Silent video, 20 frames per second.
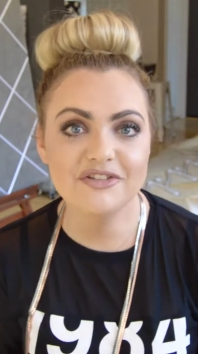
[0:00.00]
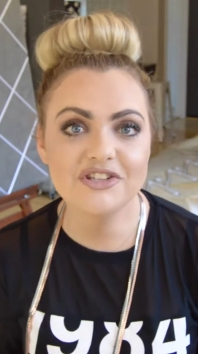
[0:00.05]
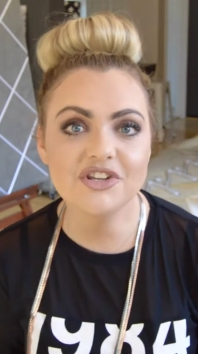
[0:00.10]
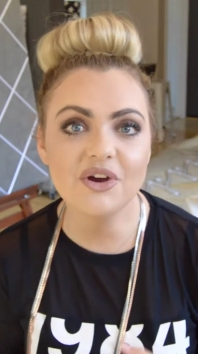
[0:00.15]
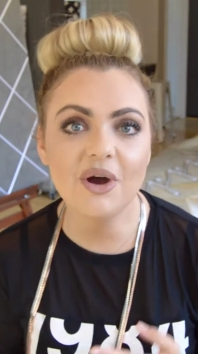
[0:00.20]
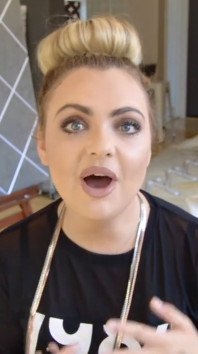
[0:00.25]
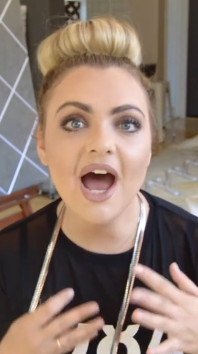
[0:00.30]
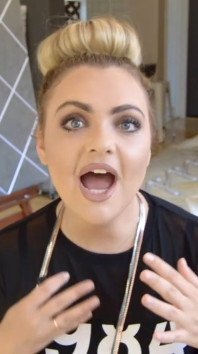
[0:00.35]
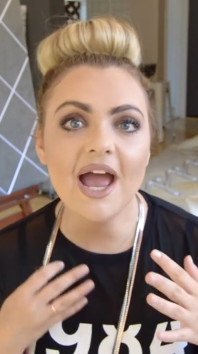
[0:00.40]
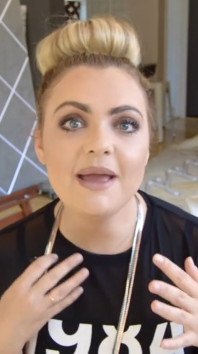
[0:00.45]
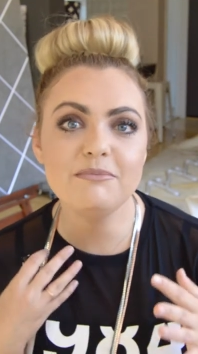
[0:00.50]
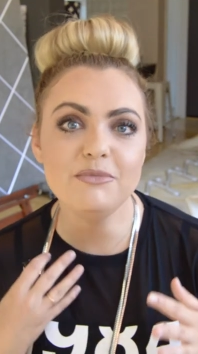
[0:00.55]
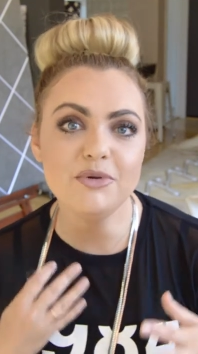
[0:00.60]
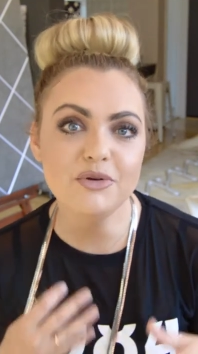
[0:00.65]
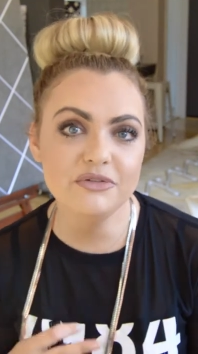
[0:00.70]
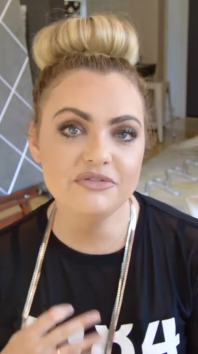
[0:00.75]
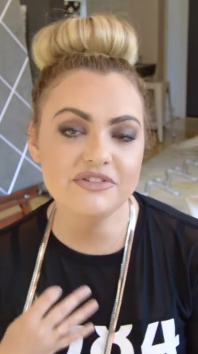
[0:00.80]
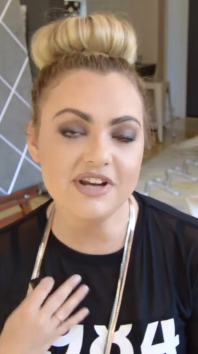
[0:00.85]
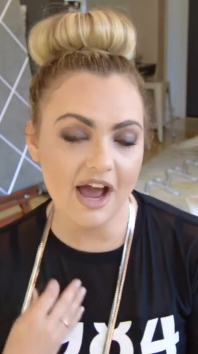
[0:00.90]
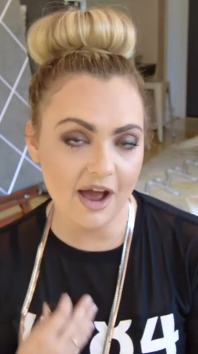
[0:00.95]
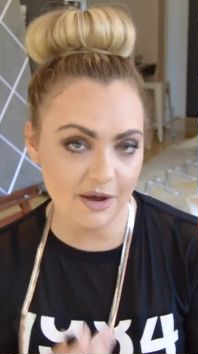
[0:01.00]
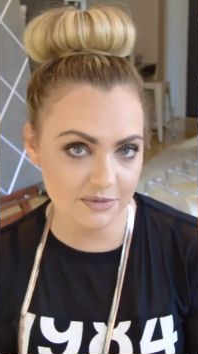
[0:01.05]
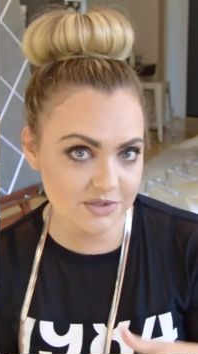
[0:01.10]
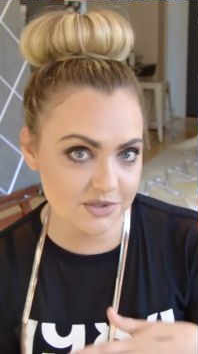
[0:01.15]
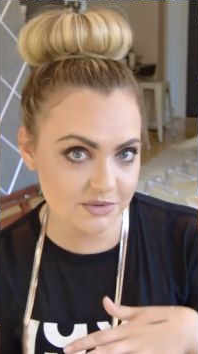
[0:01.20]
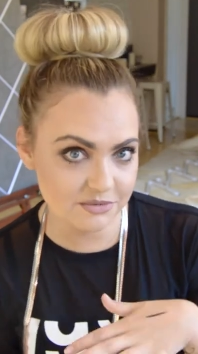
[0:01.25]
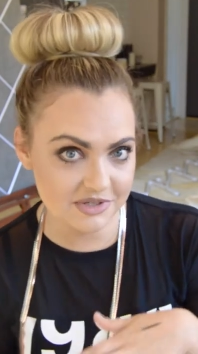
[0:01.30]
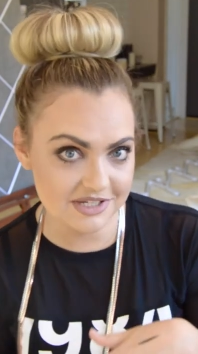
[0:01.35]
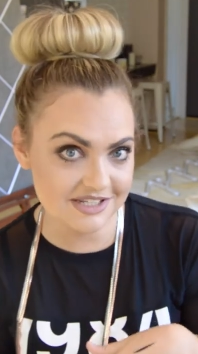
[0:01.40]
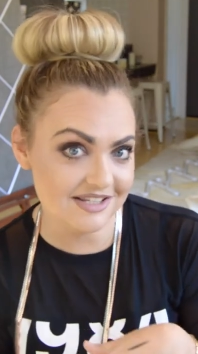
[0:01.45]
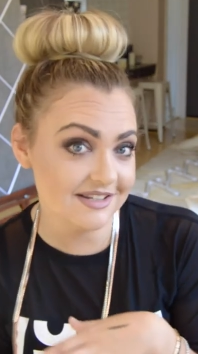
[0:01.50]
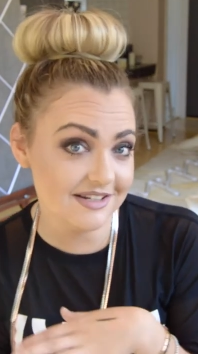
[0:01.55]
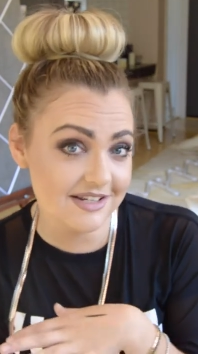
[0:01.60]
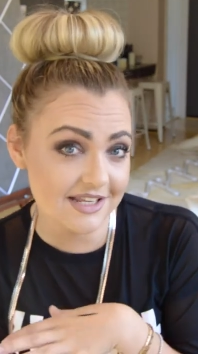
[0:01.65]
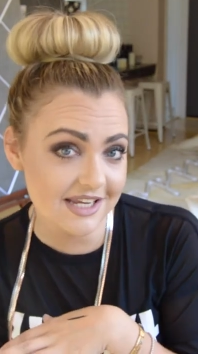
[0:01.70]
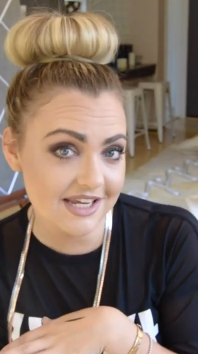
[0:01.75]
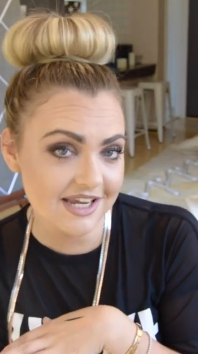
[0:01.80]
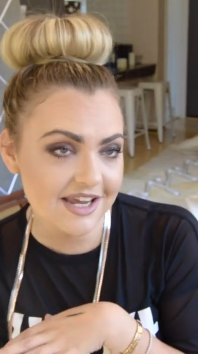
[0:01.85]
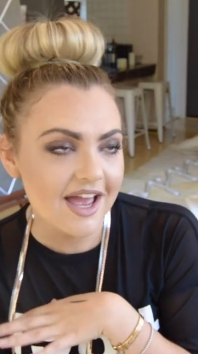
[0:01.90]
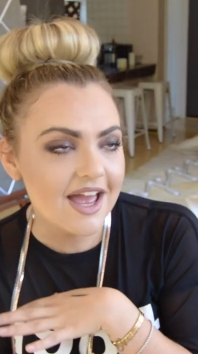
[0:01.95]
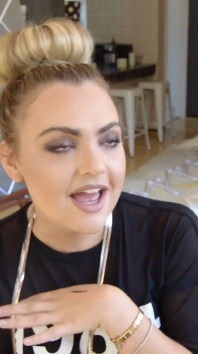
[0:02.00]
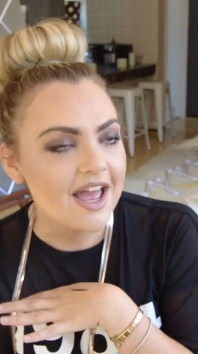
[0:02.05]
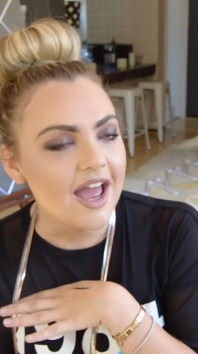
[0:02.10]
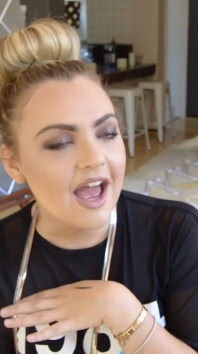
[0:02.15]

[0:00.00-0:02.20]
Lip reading: So I moved house recently.